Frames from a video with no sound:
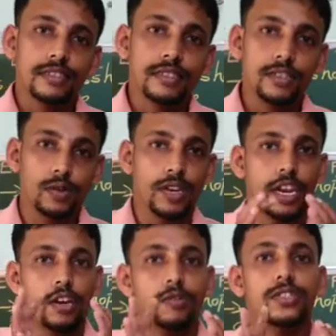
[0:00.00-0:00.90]
So in an
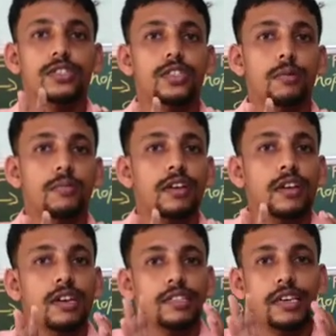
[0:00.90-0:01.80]
ecosystem,
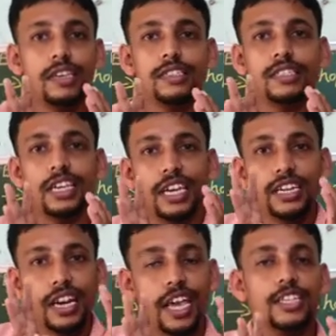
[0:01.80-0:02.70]
there is
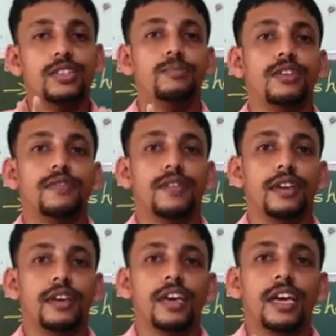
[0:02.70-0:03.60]
interaction
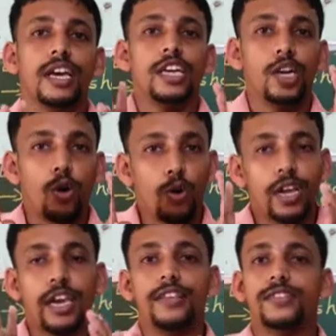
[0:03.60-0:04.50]
between the
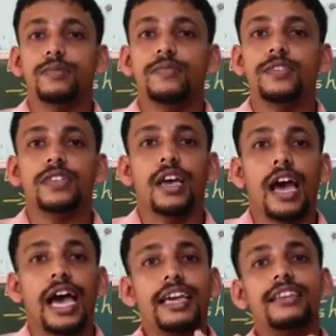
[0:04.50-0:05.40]
organisms
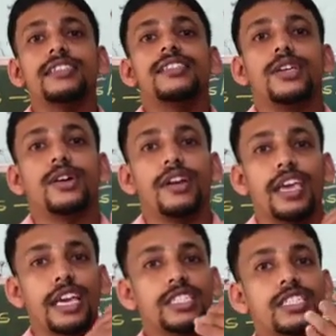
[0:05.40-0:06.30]
and their
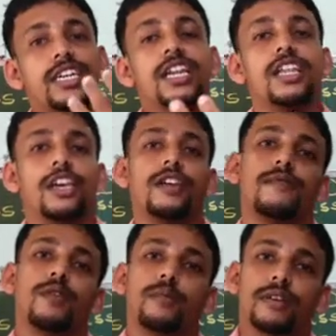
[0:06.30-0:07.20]
external
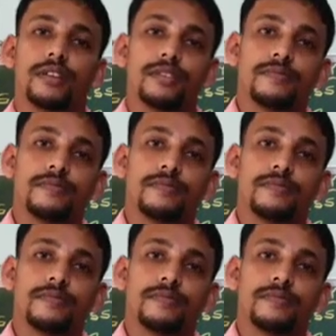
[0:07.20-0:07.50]
environment.